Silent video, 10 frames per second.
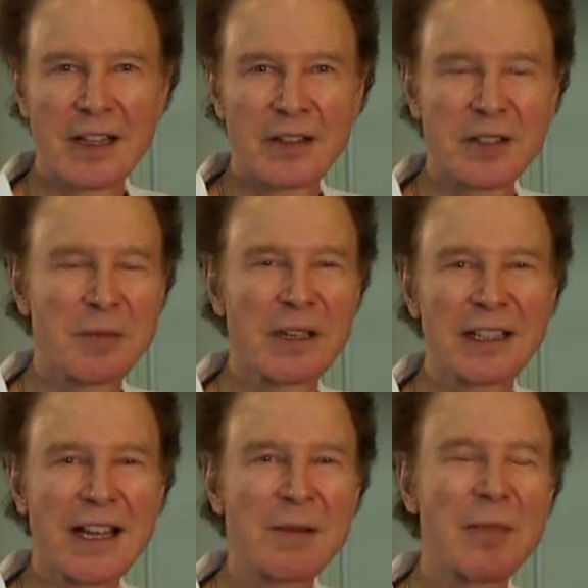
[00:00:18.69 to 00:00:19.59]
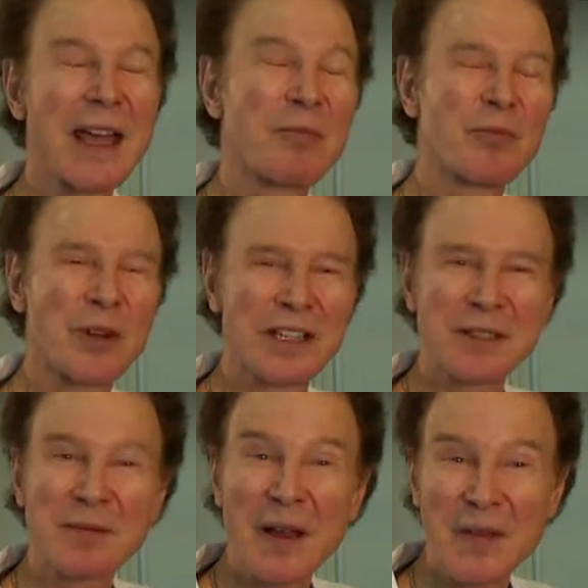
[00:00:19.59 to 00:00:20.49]
There's been a lot of bad press
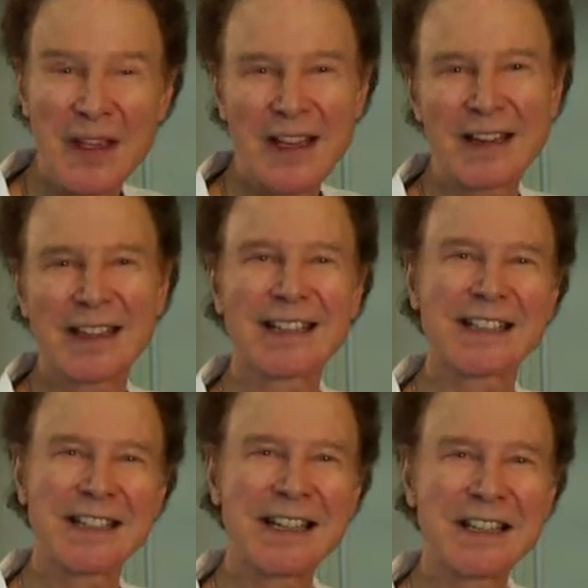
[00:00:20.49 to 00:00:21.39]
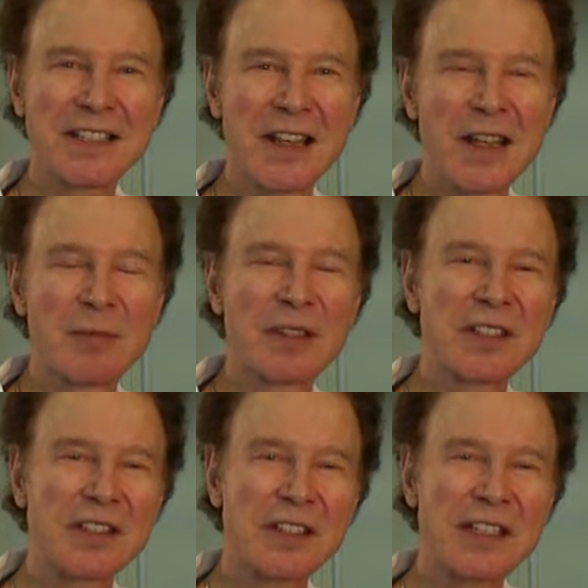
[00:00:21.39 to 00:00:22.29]
about that, in a sense, but
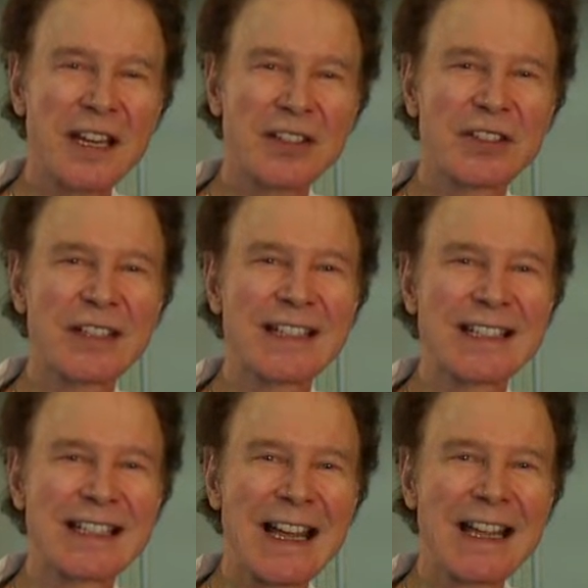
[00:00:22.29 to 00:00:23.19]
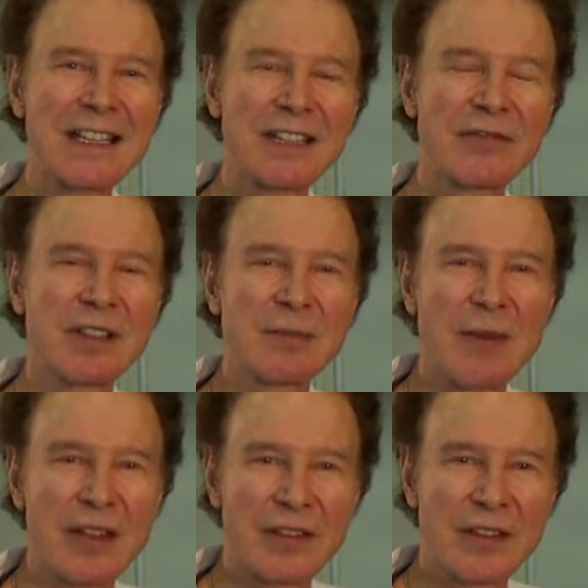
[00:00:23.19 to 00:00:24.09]
this is actually a scientific
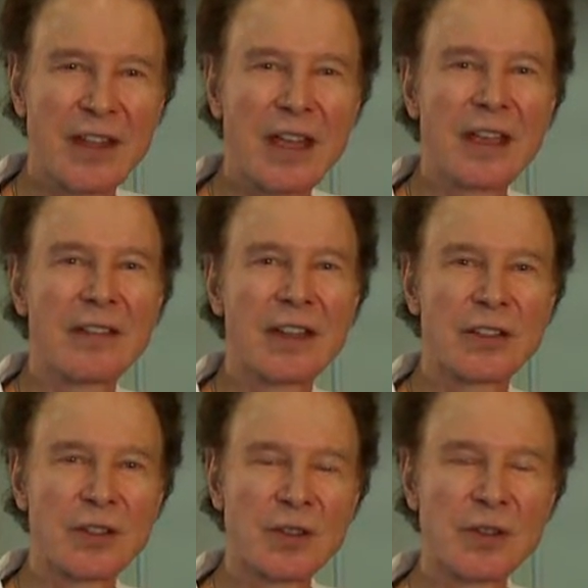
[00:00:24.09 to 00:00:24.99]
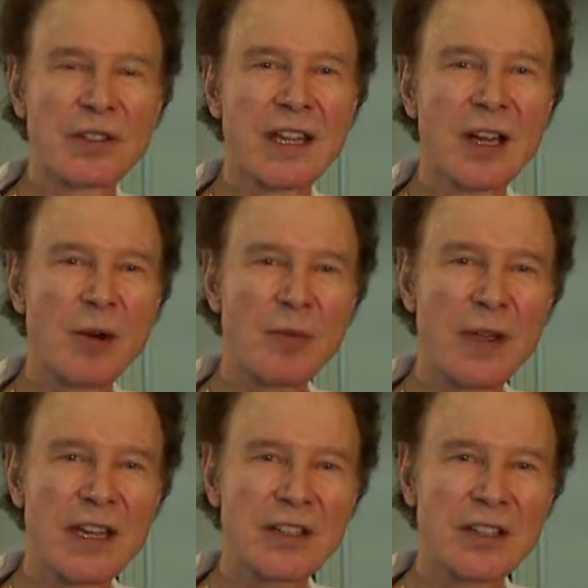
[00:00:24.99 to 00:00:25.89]
method that's used to help
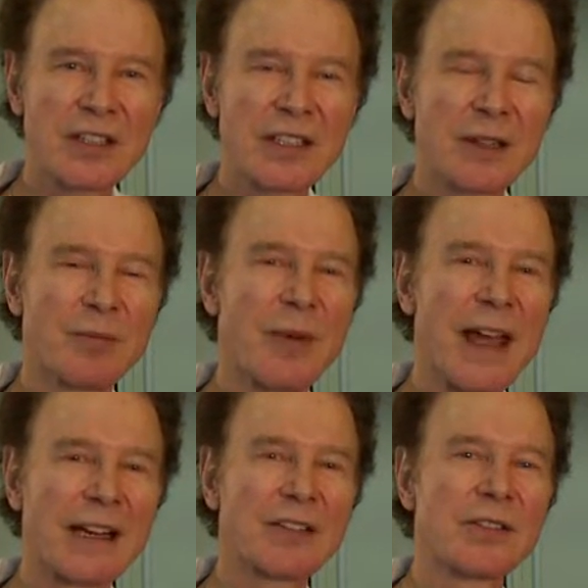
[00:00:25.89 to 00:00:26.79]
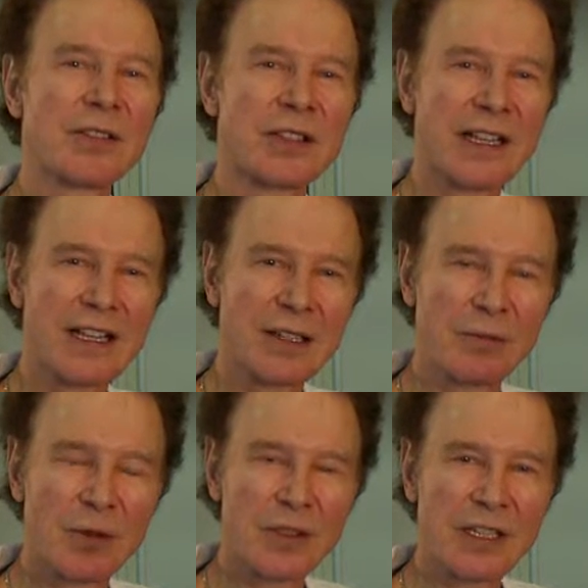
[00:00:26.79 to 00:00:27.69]
patients get back to their daily
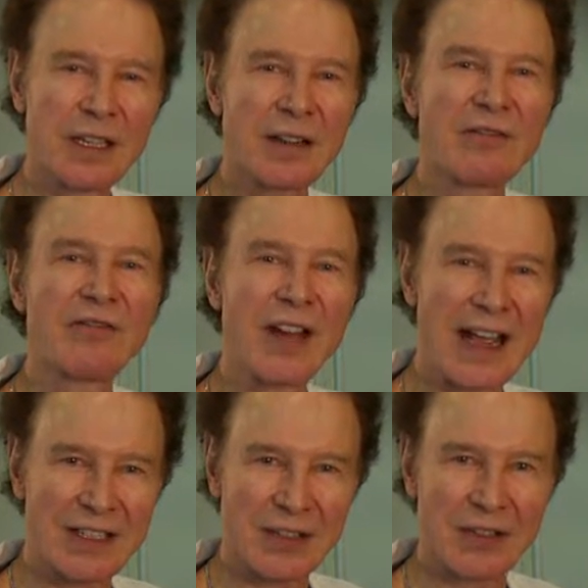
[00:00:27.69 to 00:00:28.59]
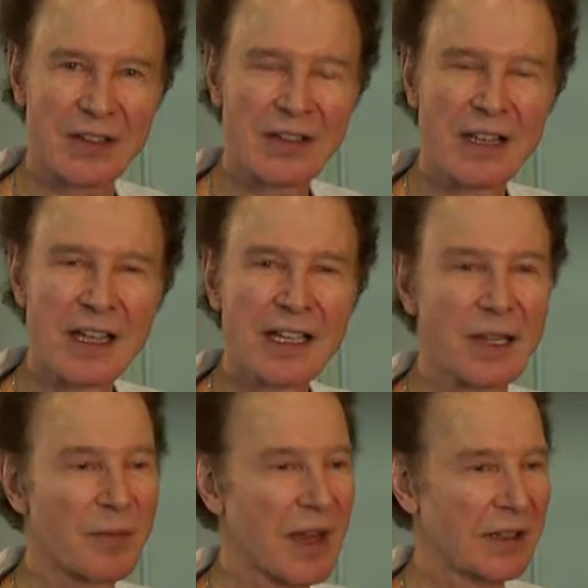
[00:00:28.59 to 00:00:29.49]
routine faster,
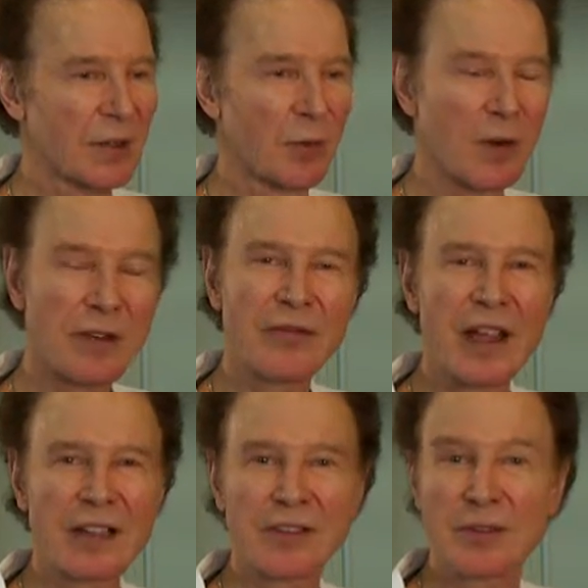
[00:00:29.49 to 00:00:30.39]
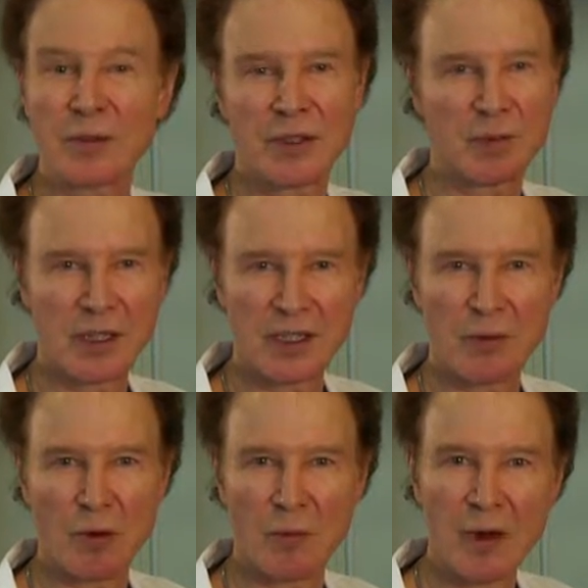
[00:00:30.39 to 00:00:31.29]
get back to work faster, which means
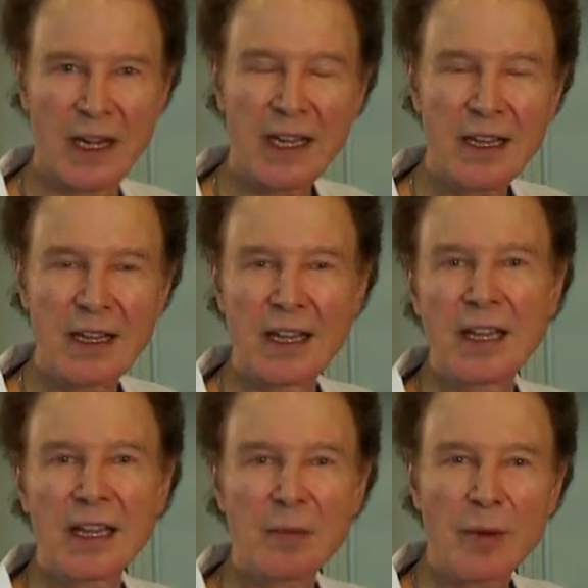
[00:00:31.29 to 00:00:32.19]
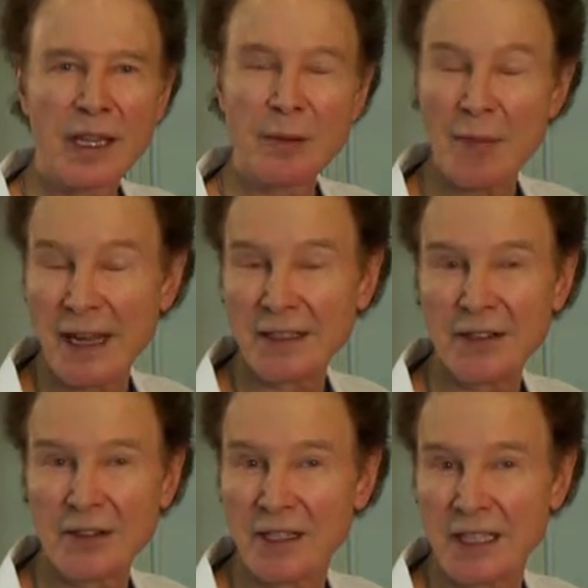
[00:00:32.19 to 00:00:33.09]
more money, and get back to
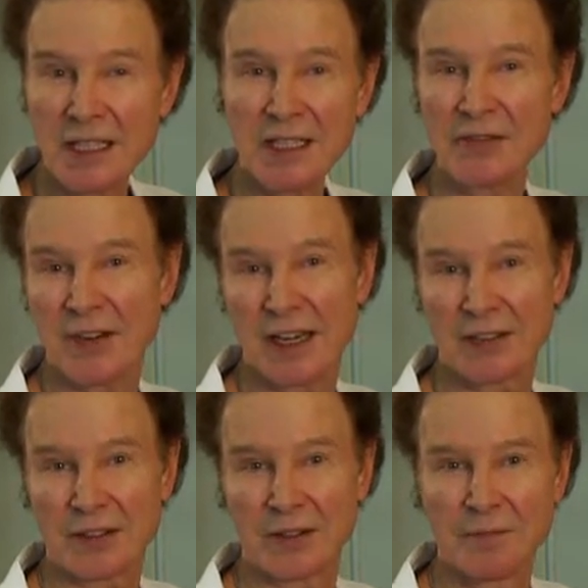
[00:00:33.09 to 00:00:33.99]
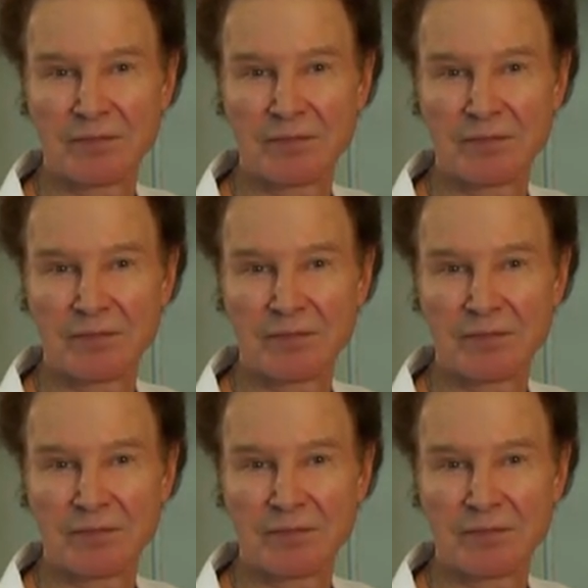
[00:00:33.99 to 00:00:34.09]
their kids faster.